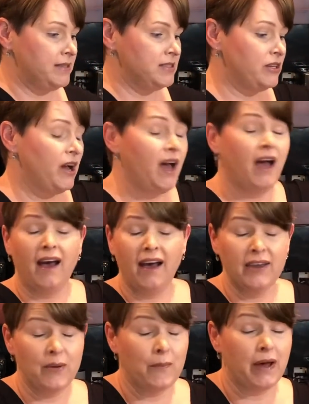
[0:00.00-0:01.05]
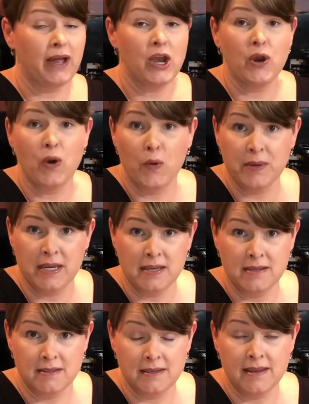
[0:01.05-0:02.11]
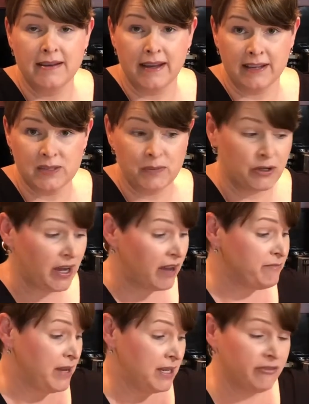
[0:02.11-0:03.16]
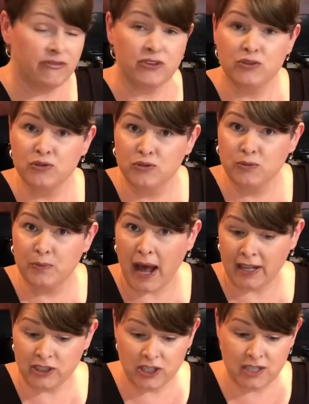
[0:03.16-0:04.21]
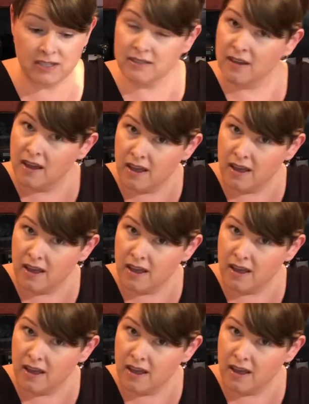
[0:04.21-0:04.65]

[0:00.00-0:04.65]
So I am by no means an expert. I've made a few batches.